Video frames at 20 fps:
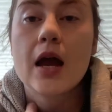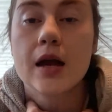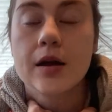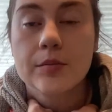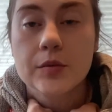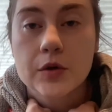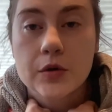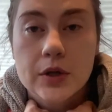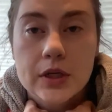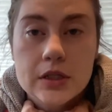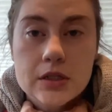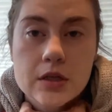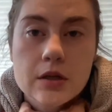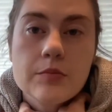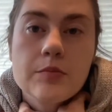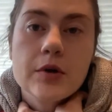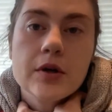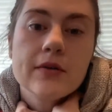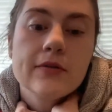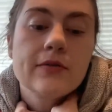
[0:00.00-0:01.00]
going to
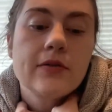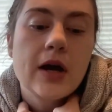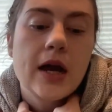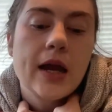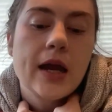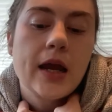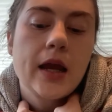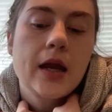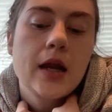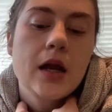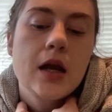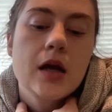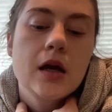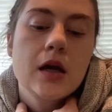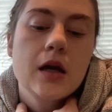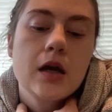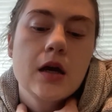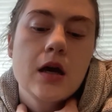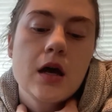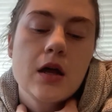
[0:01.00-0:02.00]
provide a
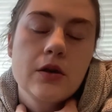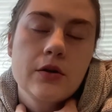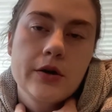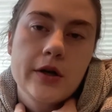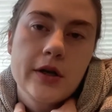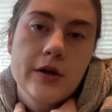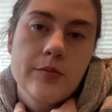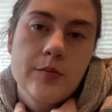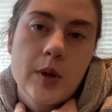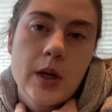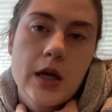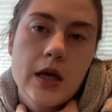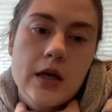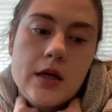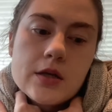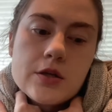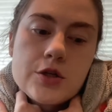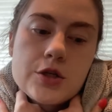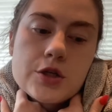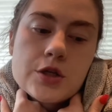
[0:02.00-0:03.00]
coloring
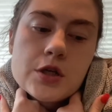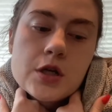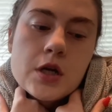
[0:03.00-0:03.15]
page.